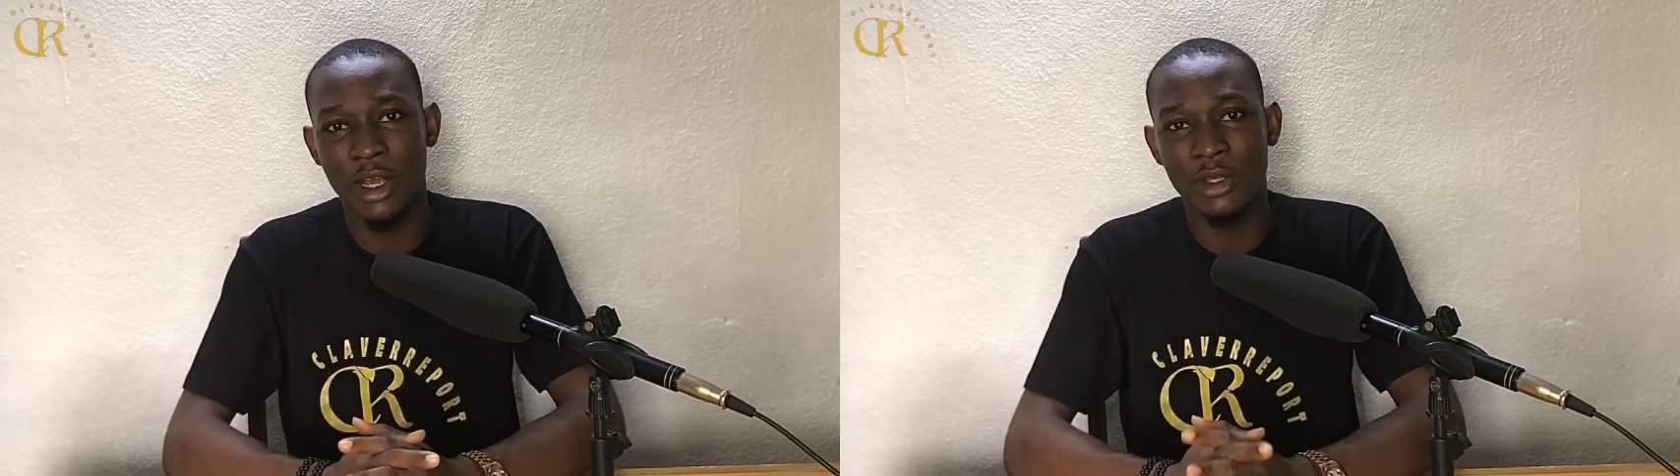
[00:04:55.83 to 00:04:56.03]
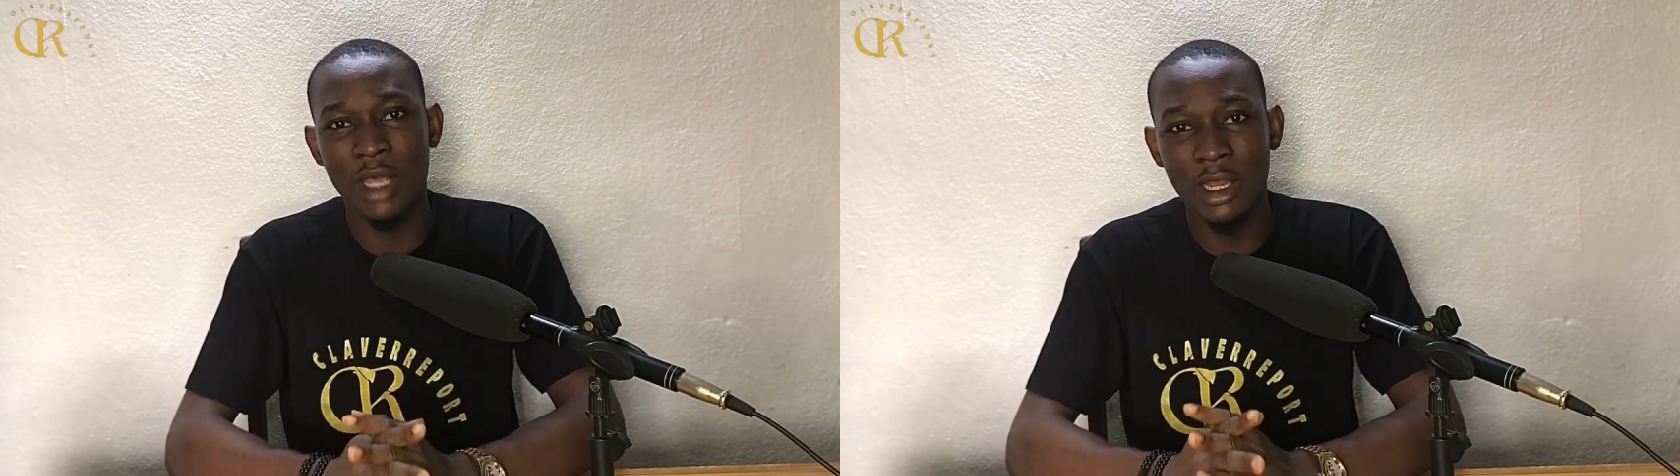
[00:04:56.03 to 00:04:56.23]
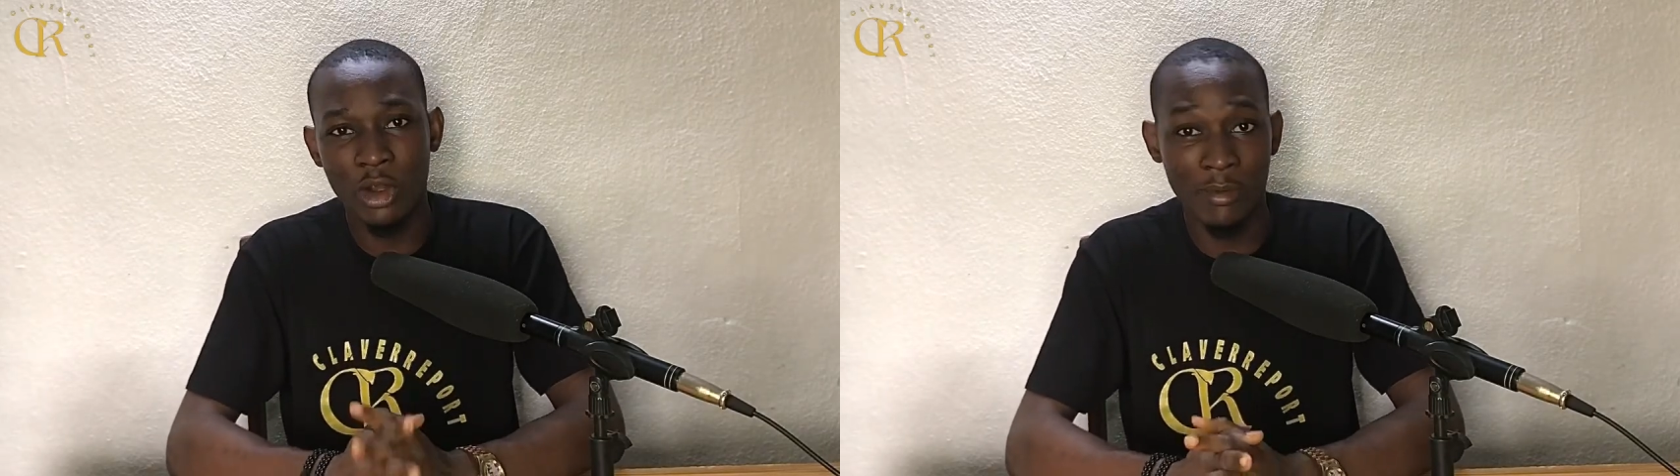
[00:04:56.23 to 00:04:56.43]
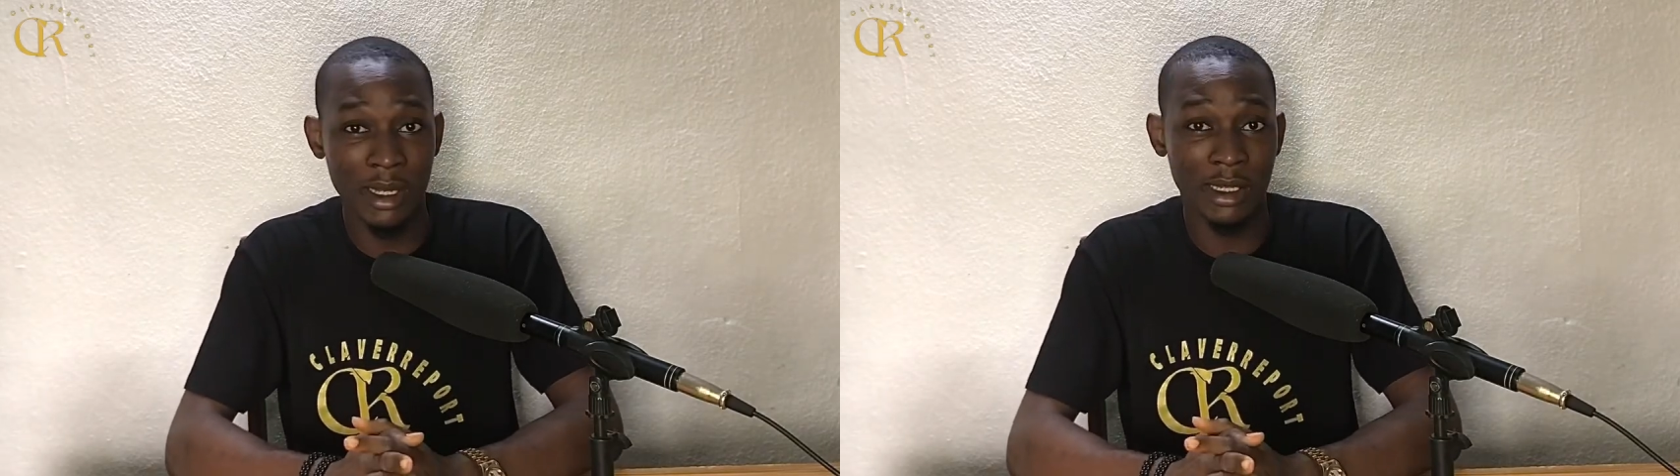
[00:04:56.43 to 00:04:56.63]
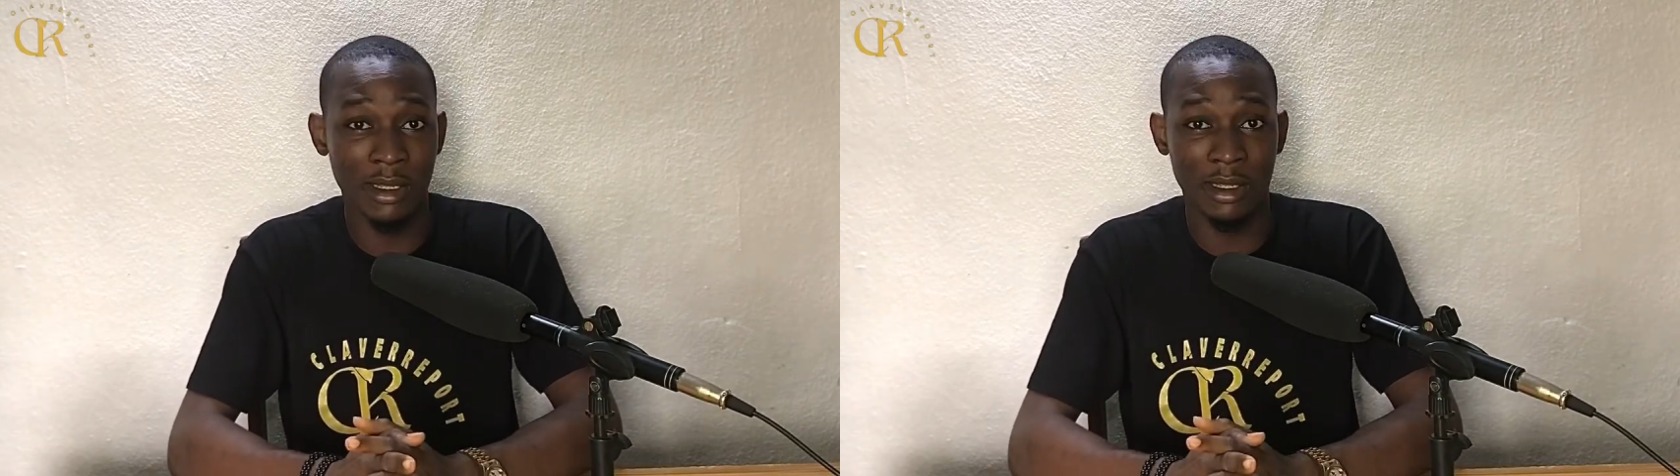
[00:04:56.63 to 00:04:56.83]
So I
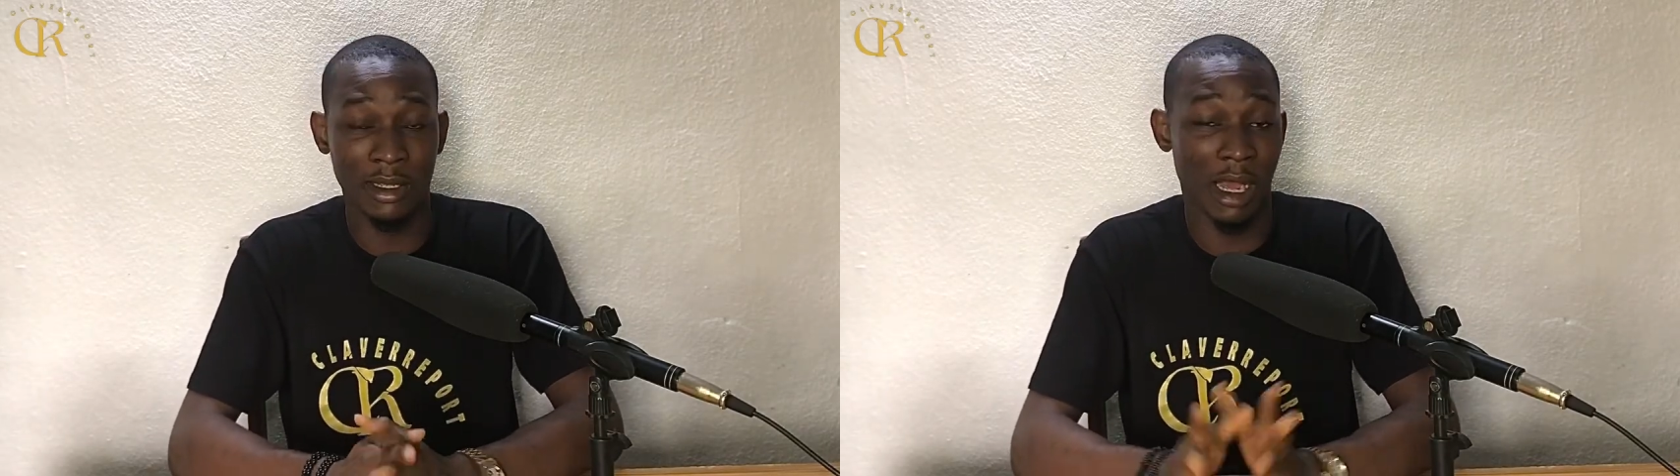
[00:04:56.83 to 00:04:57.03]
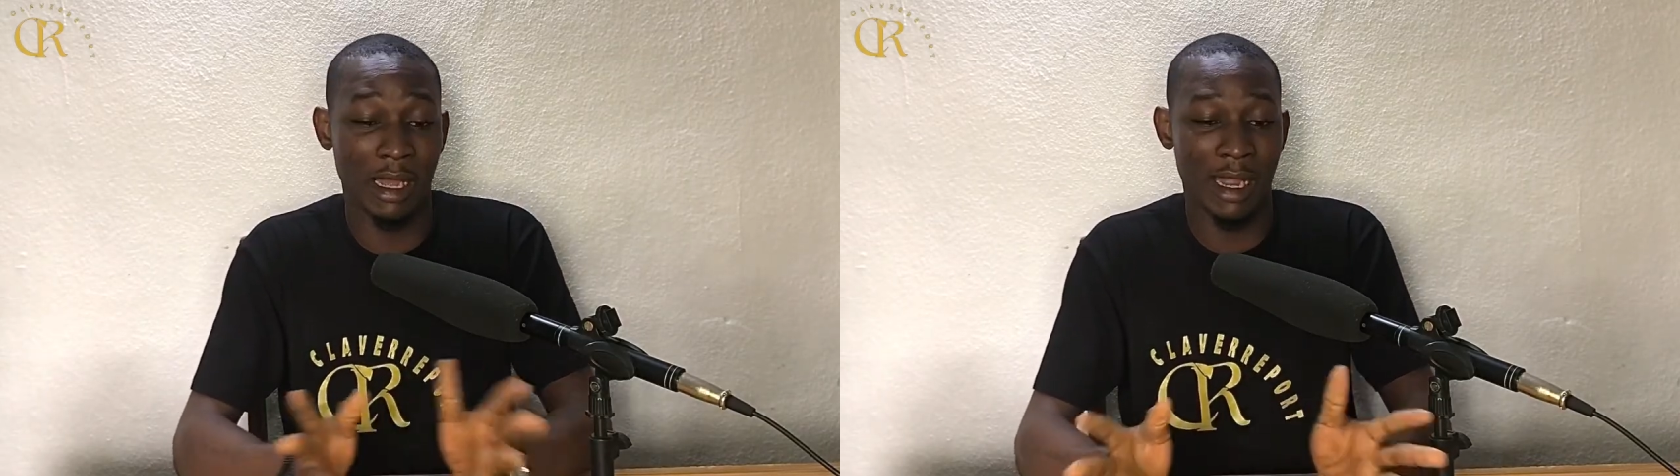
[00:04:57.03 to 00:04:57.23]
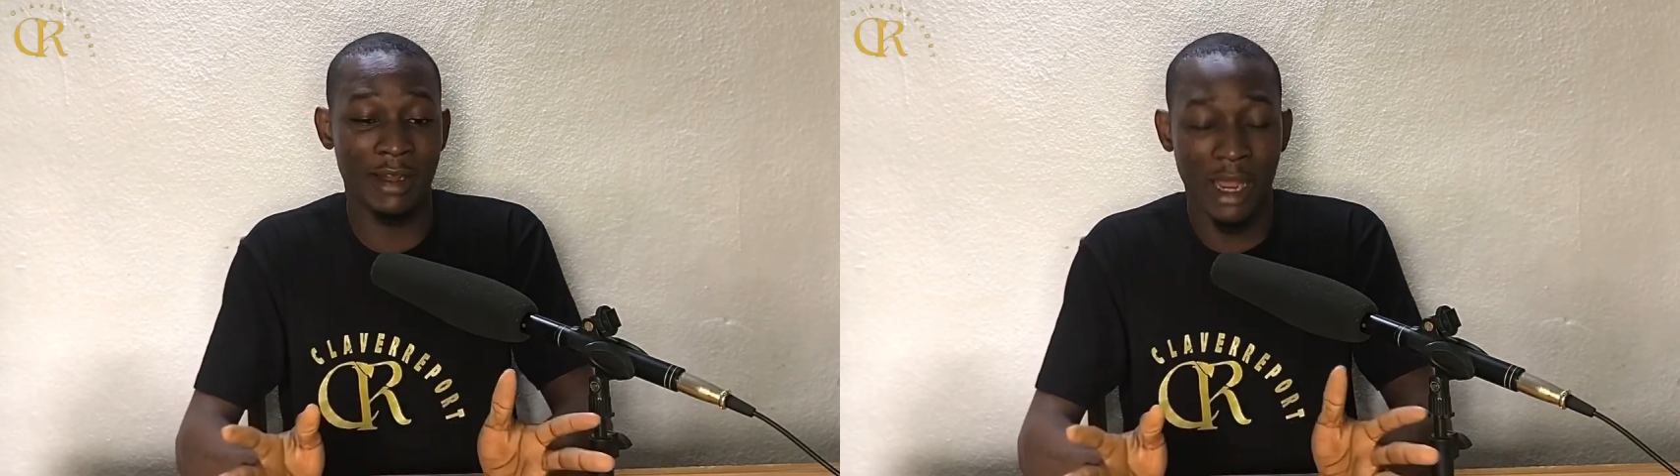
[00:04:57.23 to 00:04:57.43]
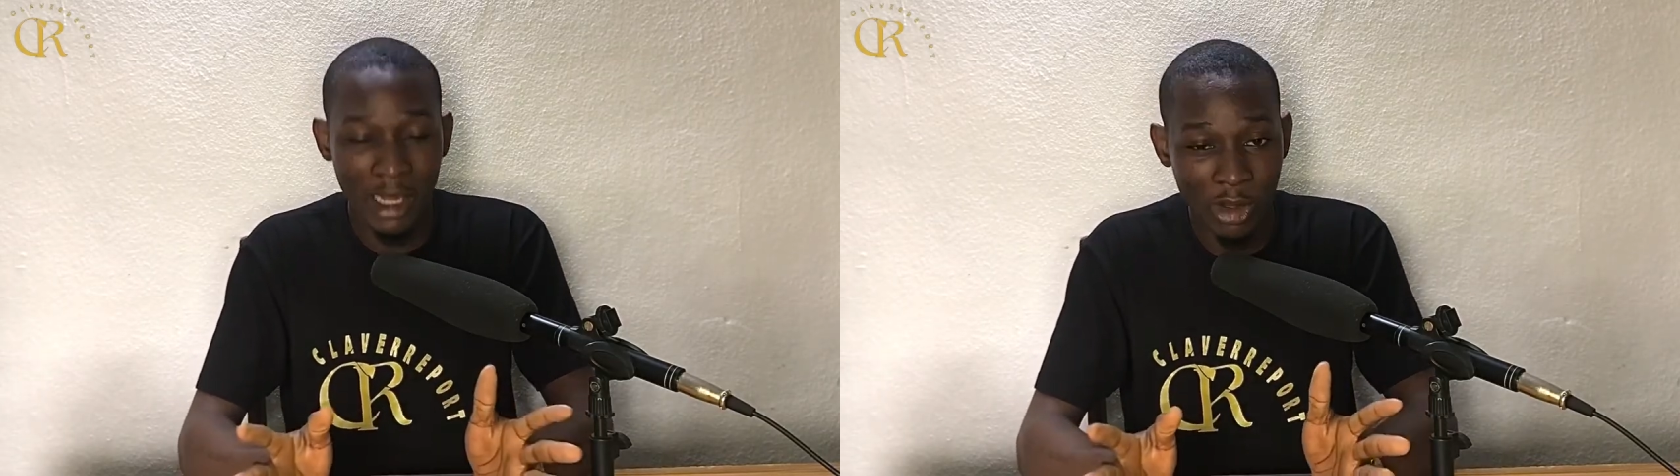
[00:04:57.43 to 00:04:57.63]
rarely